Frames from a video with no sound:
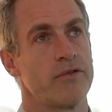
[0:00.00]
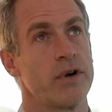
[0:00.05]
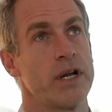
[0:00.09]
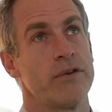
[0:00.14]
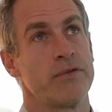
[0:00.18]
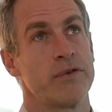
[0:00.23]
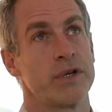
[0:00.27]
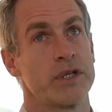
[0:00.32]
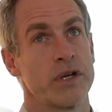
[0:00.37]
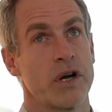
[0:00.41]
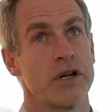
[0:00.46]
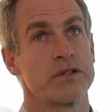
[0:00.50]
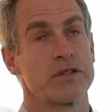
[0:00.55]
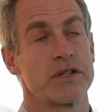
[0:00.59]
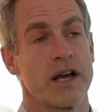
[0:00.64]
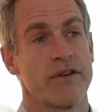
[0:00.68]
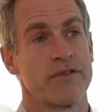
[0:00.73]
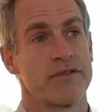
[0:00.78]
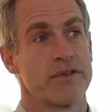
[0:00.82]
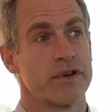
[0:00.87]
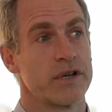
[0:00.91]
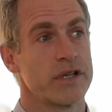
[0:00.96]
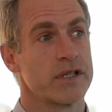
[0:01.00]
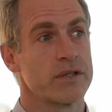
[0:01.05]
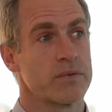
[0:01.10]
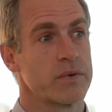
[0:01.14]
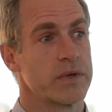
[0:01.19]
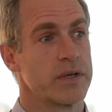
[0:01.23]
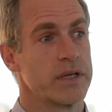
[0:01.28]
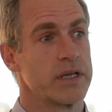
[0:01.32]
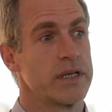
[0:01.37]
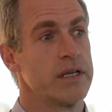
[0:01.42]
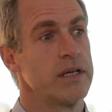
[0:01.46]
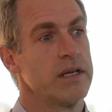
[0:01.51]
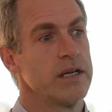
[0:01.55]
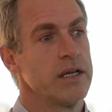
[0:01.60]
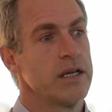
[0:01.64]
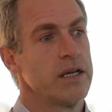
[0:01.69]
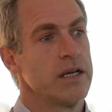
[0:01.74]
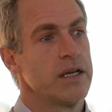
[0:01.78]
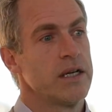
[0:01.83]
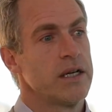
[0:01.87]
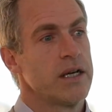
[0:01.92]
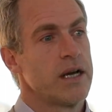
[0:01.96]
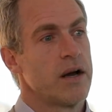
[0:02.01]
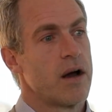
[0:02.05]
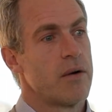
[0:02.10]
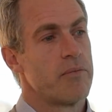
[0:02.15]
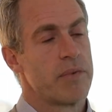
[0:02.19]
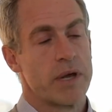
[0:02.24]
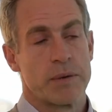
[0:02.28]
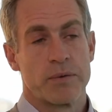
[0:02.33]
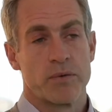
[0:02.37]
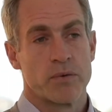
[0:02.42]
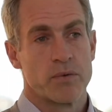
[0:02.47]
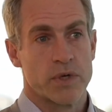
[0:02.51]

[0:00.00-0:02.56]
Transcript: If we don't do that first, people